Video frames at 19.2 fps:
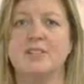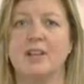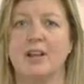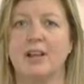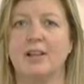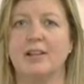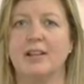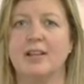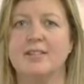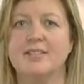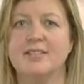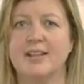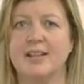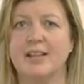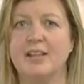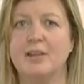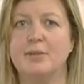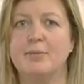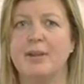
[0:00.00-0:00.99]
guideline
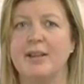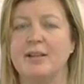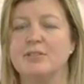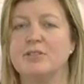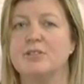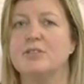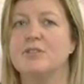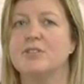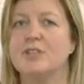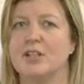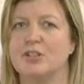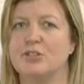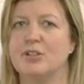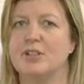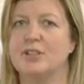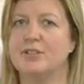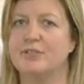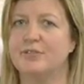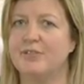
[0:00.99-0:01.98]
daily amount of
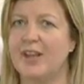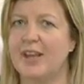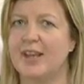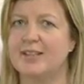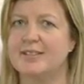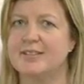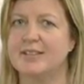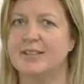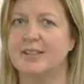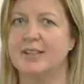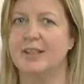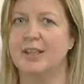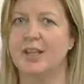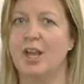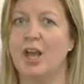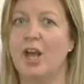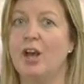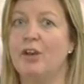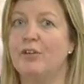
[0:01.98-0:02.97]
saturated fat
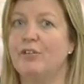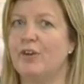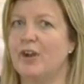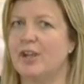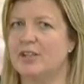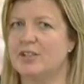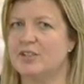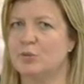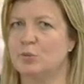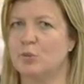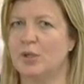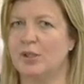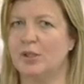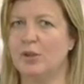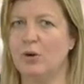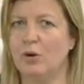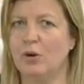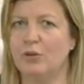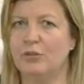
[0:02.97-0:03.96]
fine as a
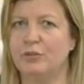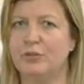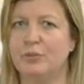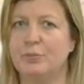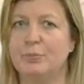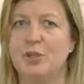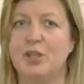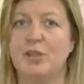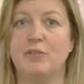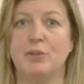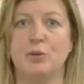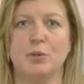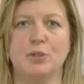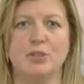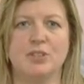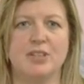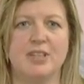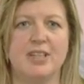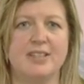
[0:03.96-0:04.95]
one off, but if you
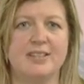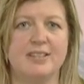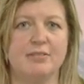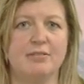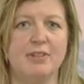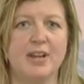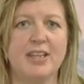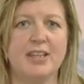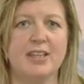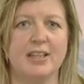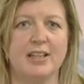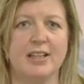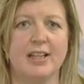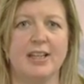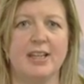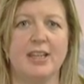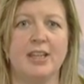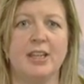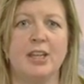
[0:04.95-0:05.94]
want to eat it
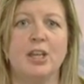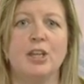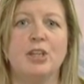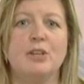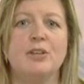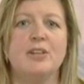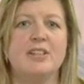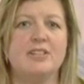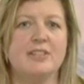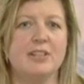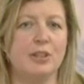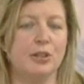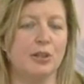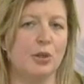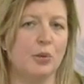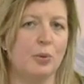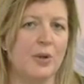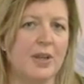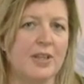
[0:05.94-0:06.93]
regularly, you need to
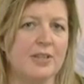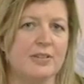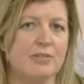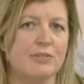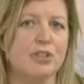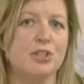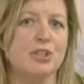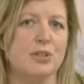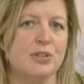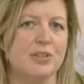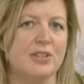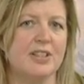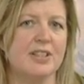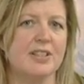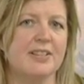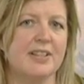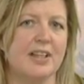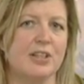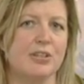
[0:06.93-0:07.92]
look at ways of reducing
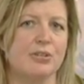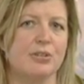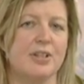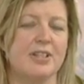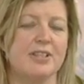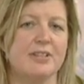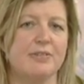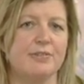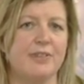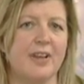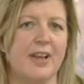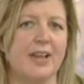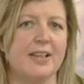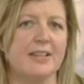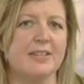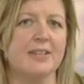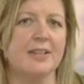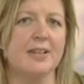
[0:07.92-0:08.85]
the saturated fat